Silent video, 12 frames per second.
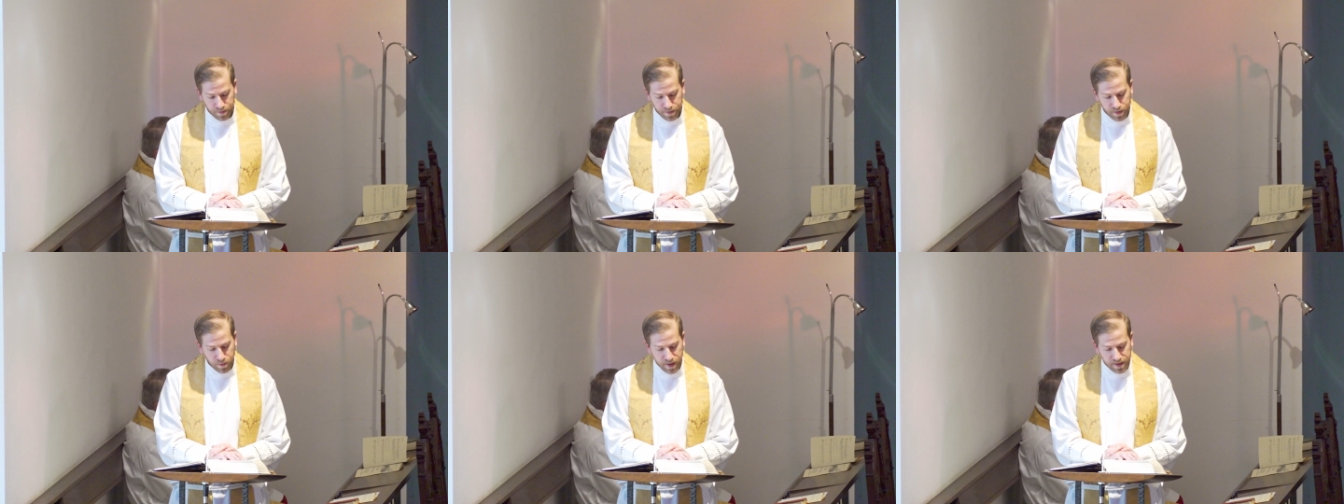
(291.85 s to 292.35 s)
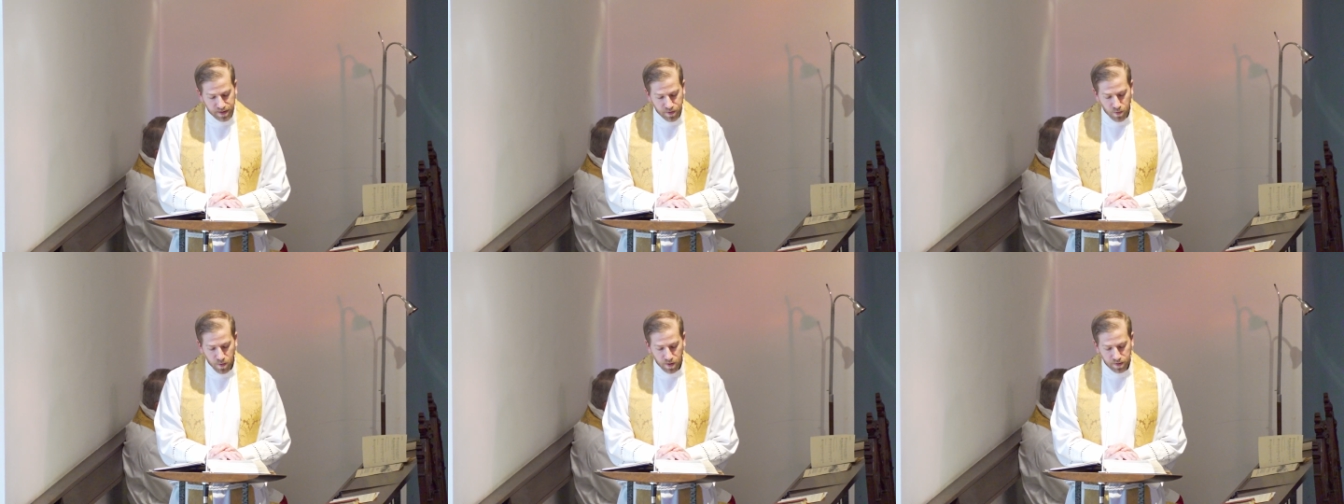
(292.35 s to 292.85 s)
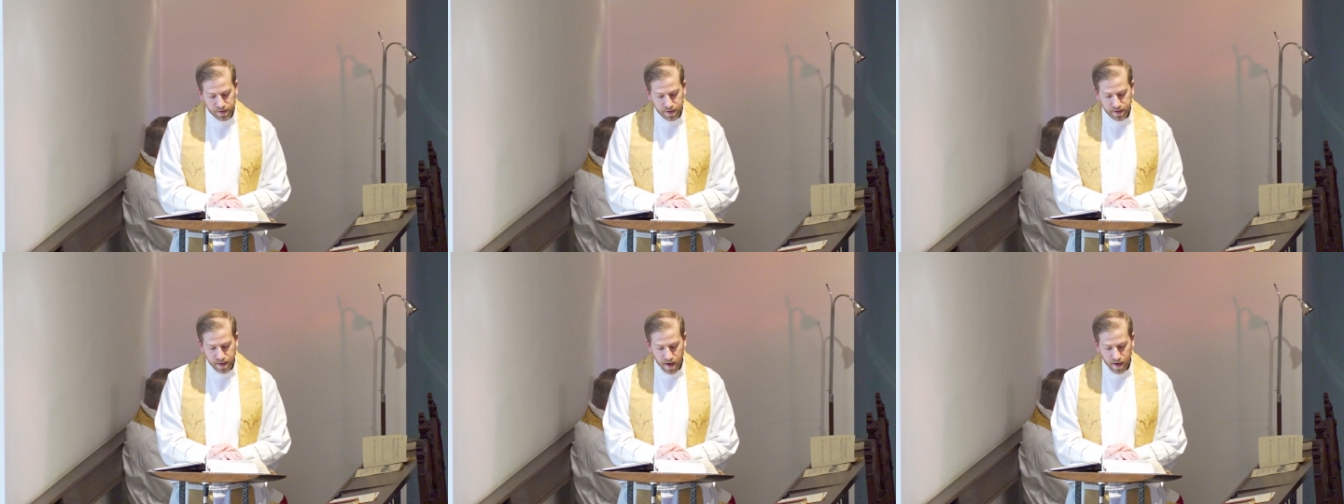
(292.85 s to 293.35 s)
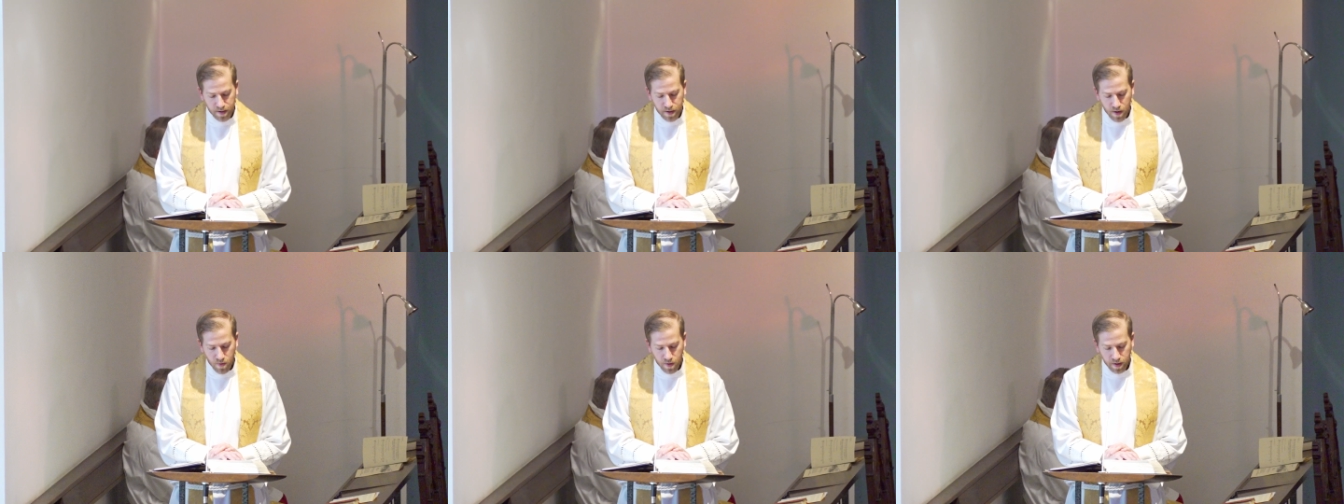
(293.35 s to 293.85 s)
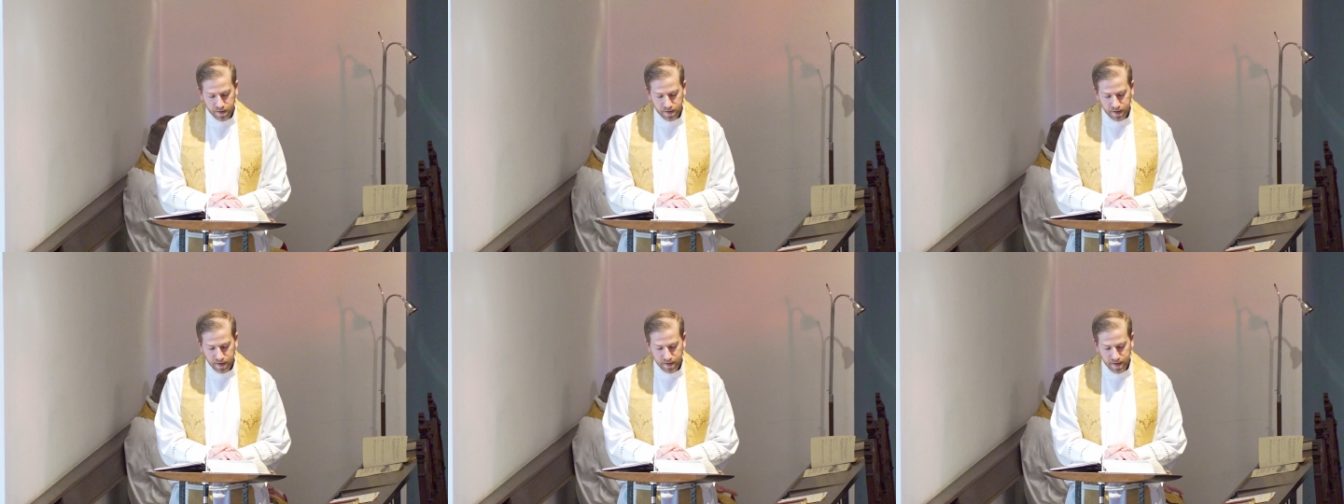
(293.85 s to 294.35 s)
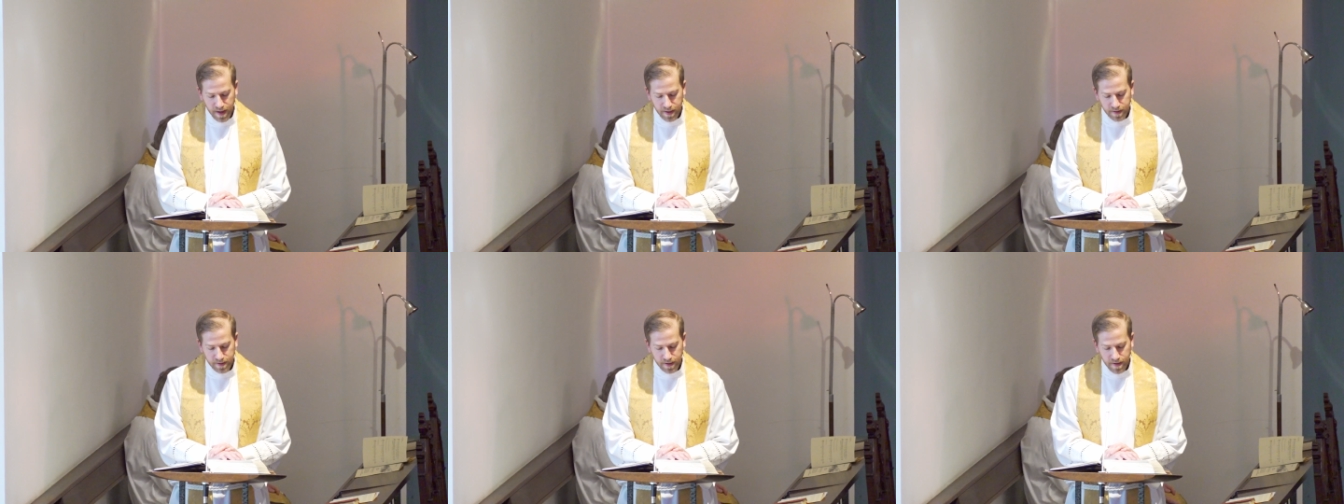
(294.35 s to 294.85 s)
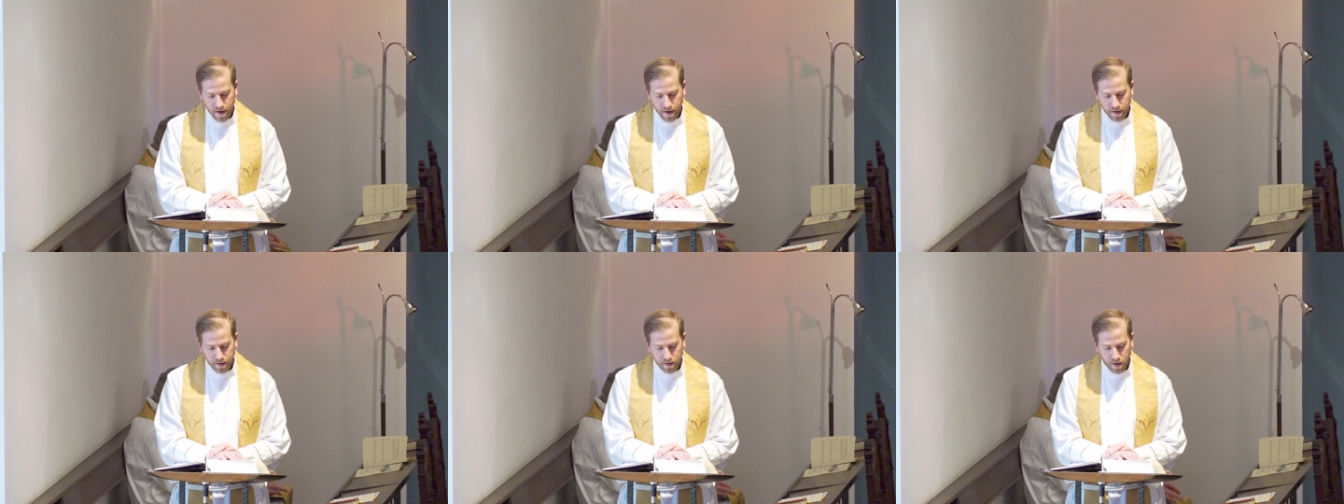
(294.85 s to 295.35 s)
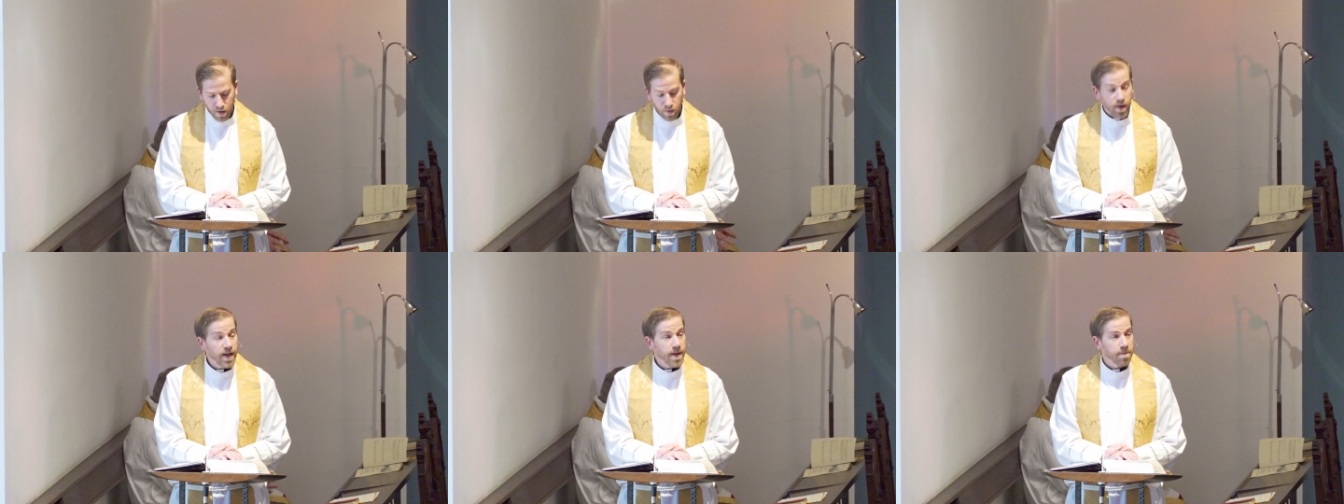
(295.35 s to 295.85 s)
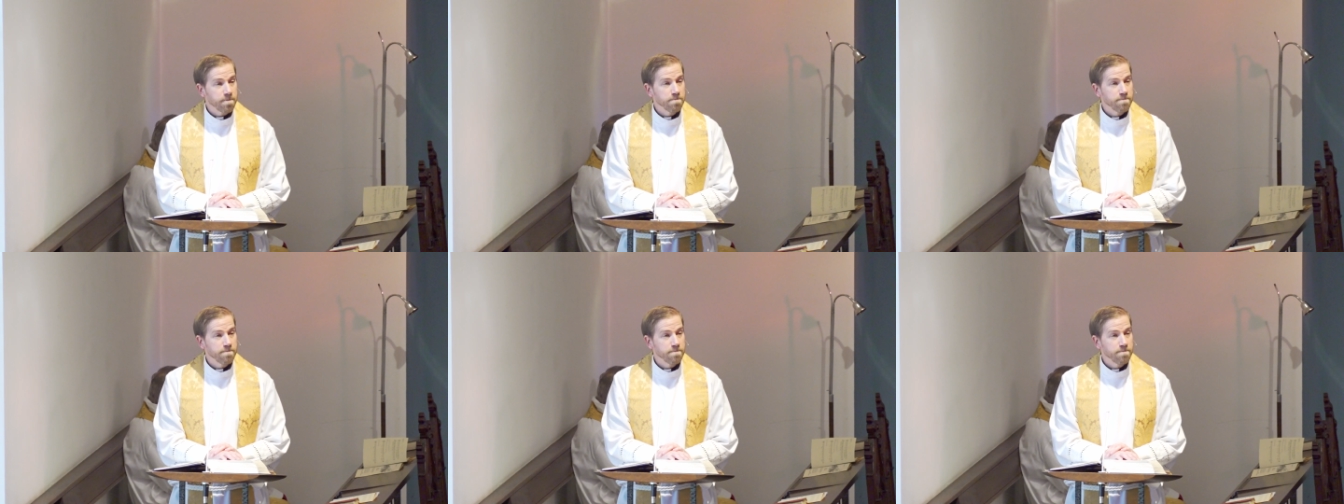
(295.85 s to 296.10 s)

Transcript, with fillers: The reason the world does not know us is that it did not know Him.